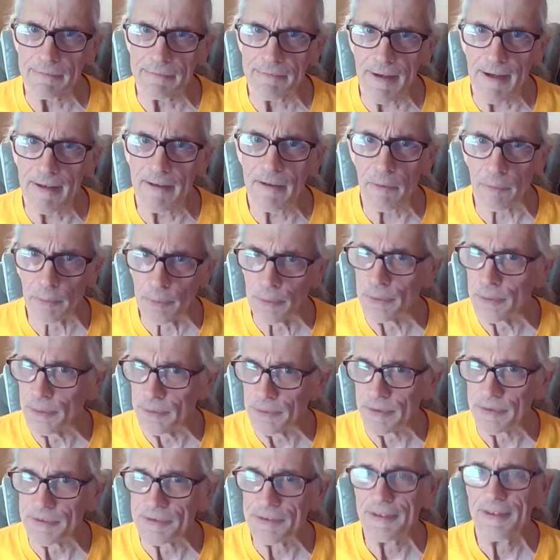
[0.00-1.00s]
follow
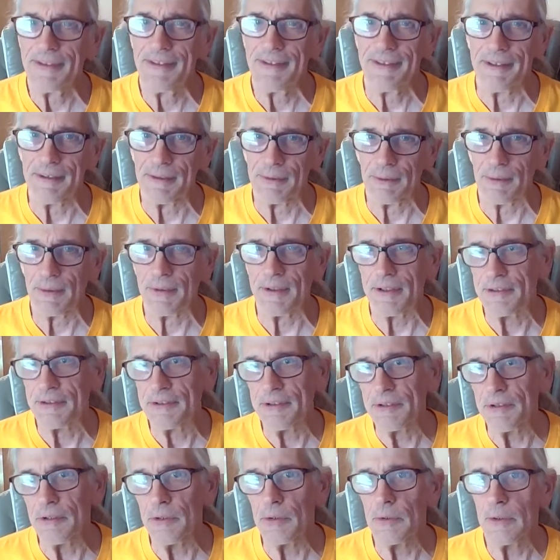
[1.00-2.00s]
rules in order
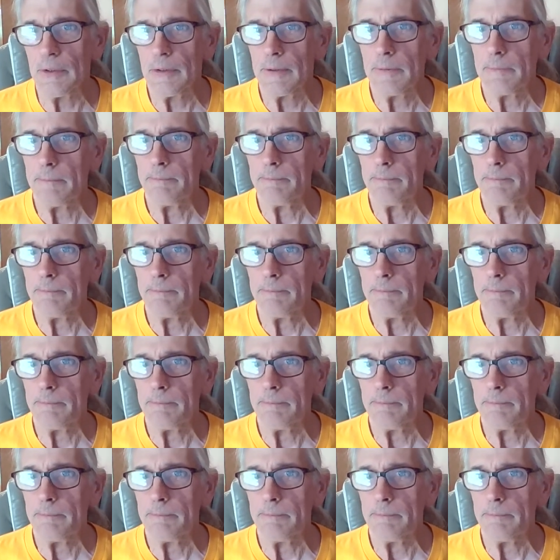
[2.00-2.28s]
to